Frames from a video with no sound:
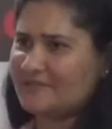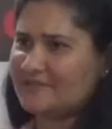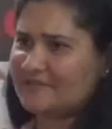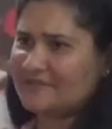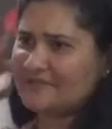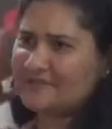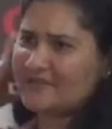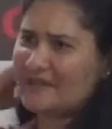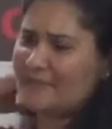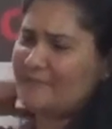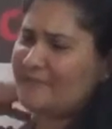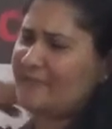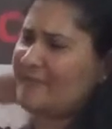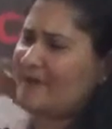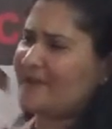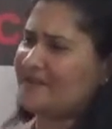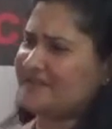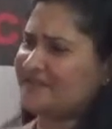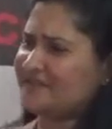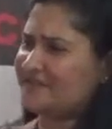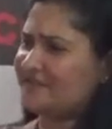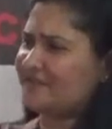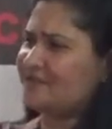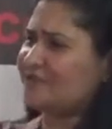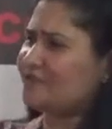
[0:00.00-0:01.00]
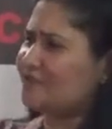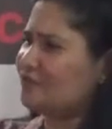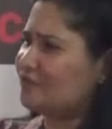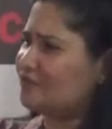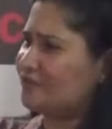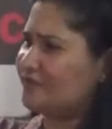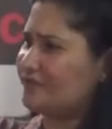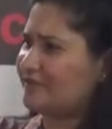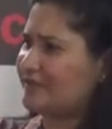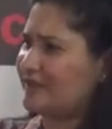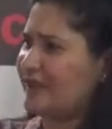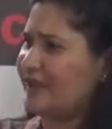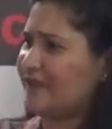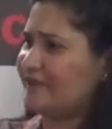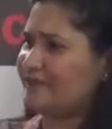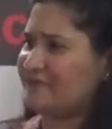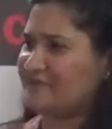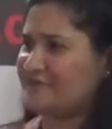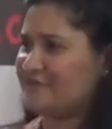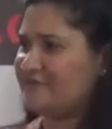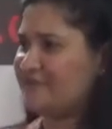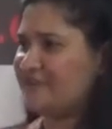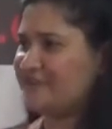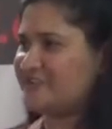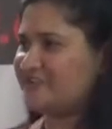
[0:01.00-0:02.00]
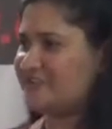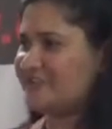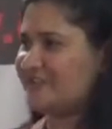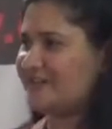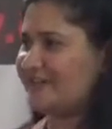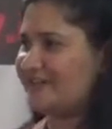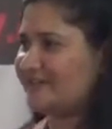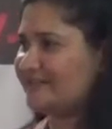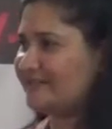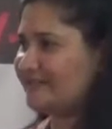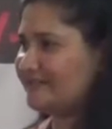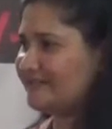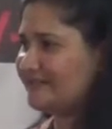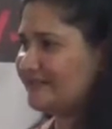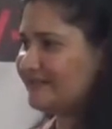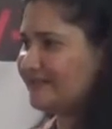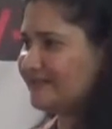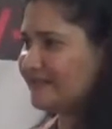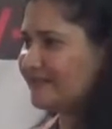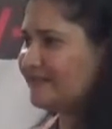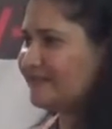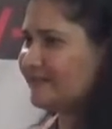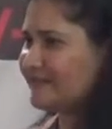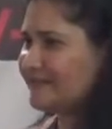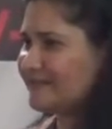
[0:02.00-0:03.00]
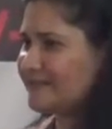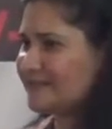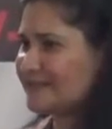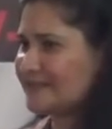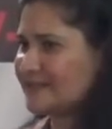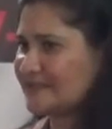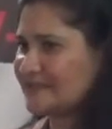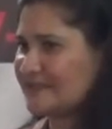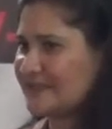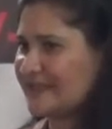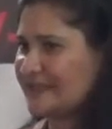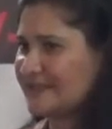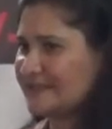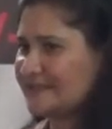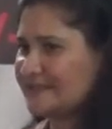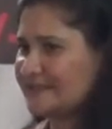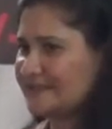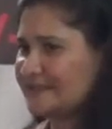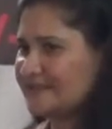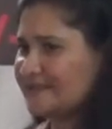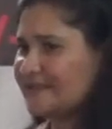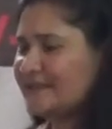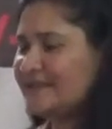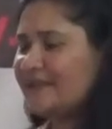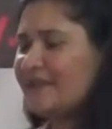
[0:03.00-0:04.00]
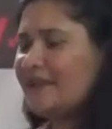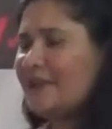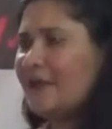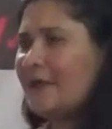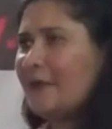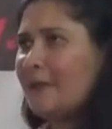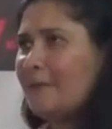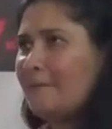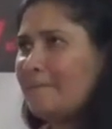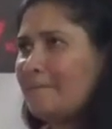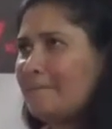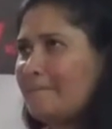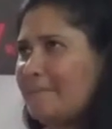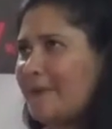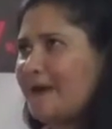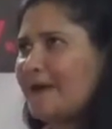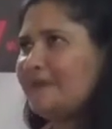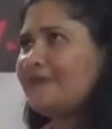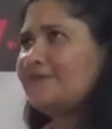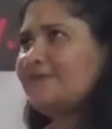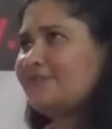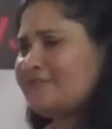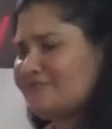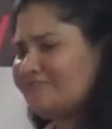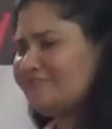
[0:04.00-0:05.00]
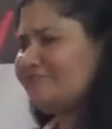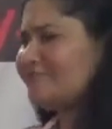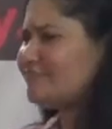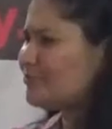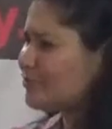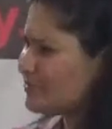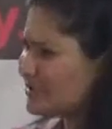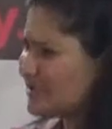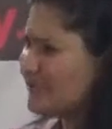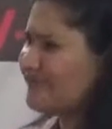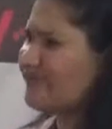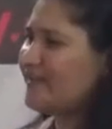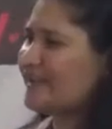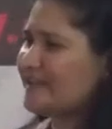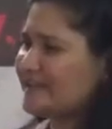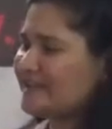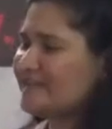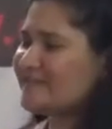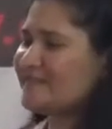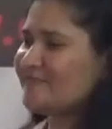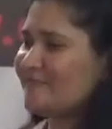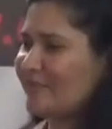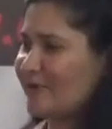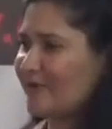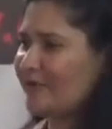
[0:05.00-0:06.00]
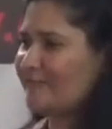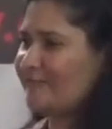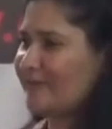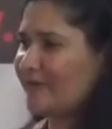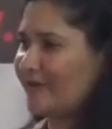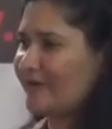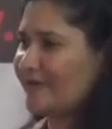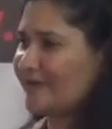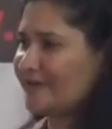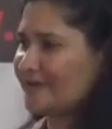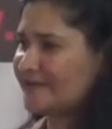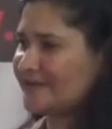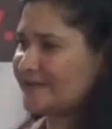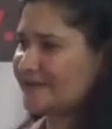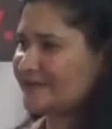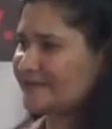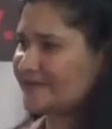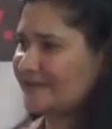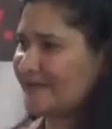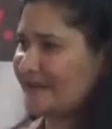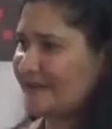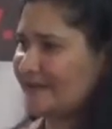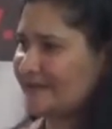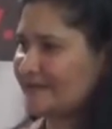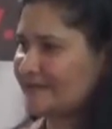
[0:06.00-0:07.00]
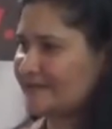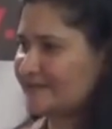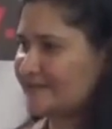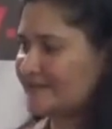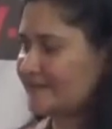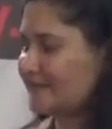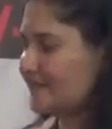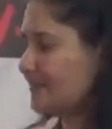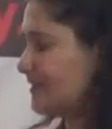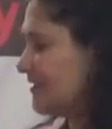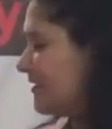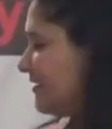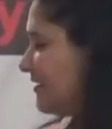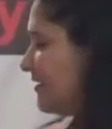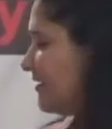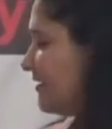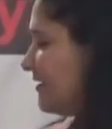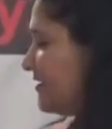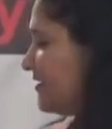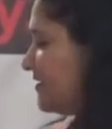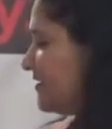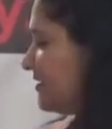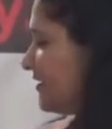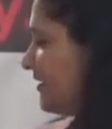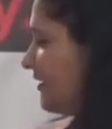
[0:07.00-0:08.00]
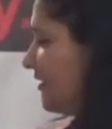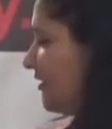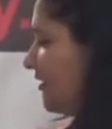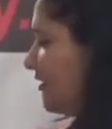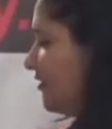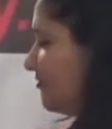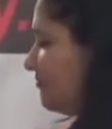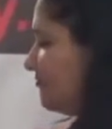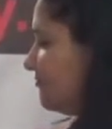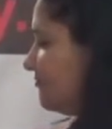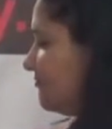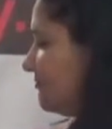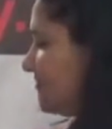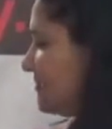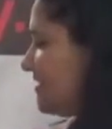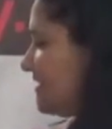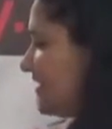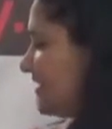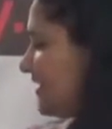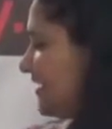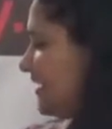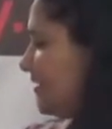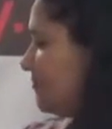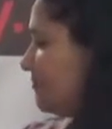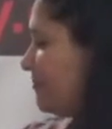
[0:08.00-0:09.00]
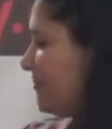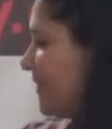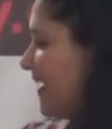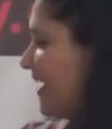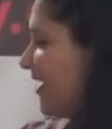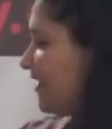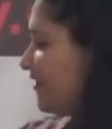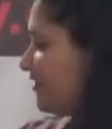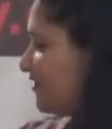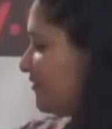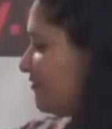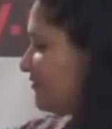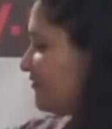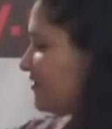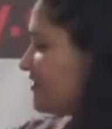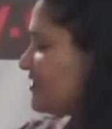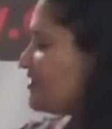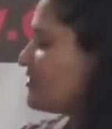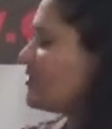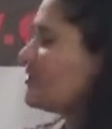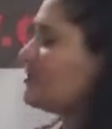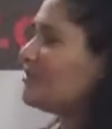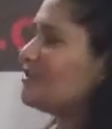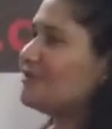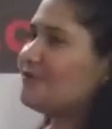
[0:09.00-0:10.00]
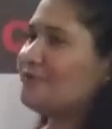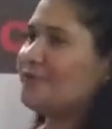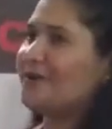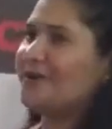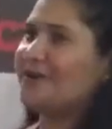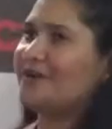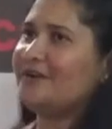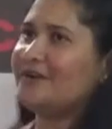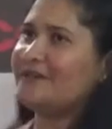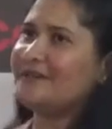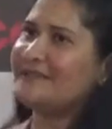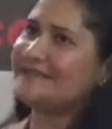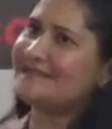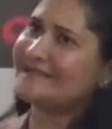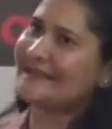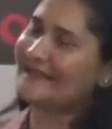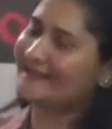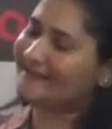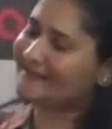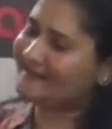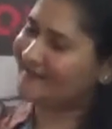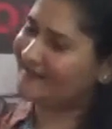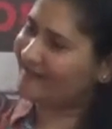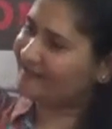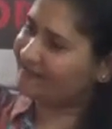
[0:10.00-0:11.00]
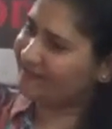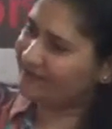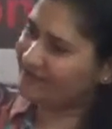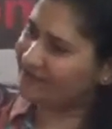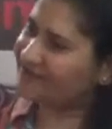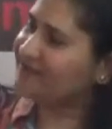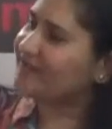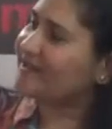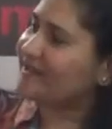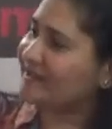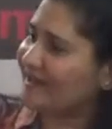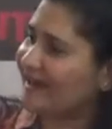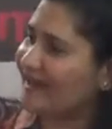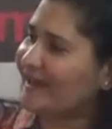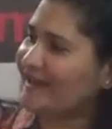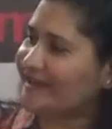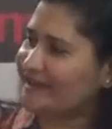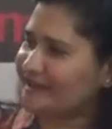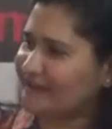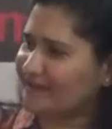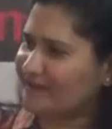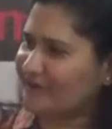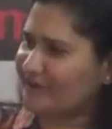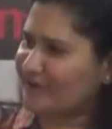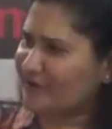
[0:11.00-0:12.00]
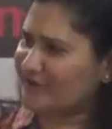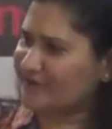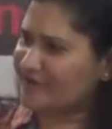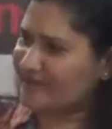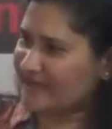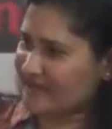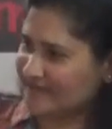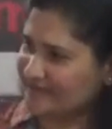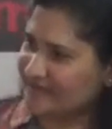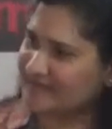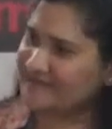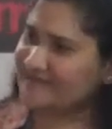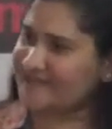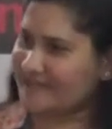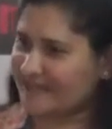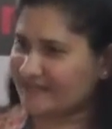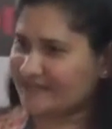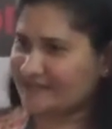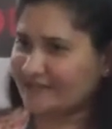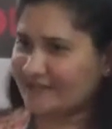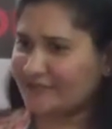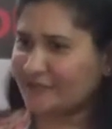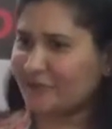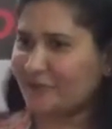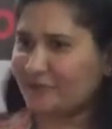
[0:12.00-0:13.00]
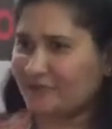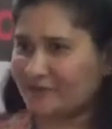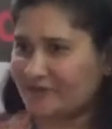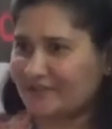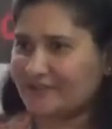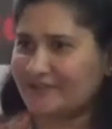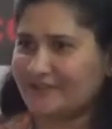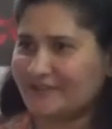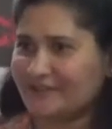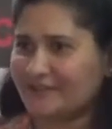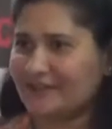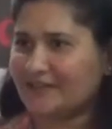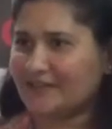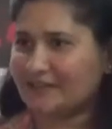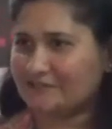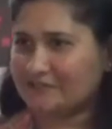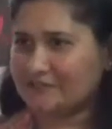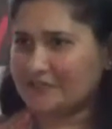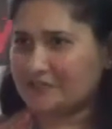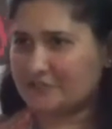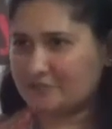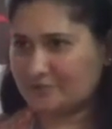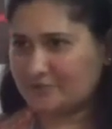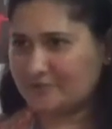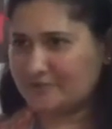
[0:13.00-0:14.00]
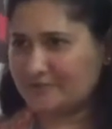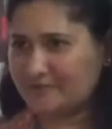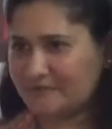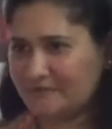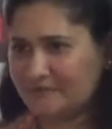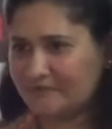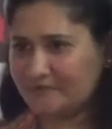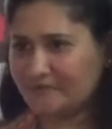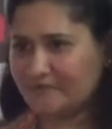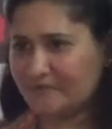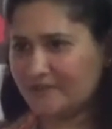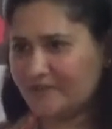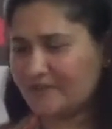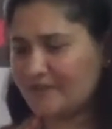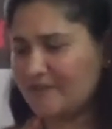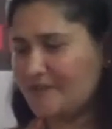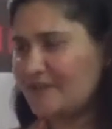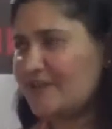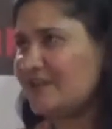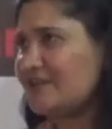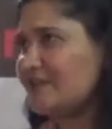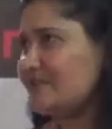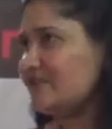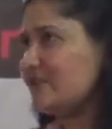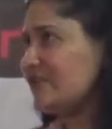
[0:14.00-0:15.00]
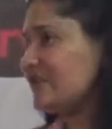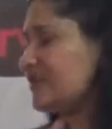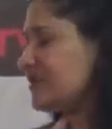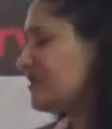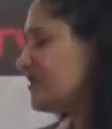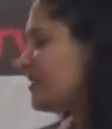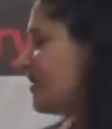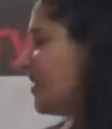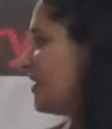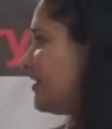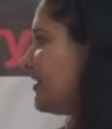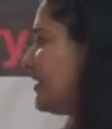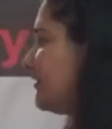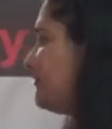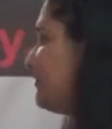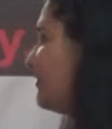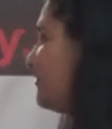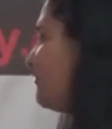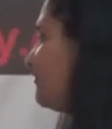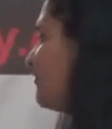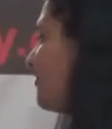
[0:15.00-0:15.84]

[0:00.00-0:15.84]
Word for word: some parts of Kurg have a matriarchal society, but those are very small pockets, and the impact of this on the world is at the level of the collective and not necessarily only the individual. So it's not that we've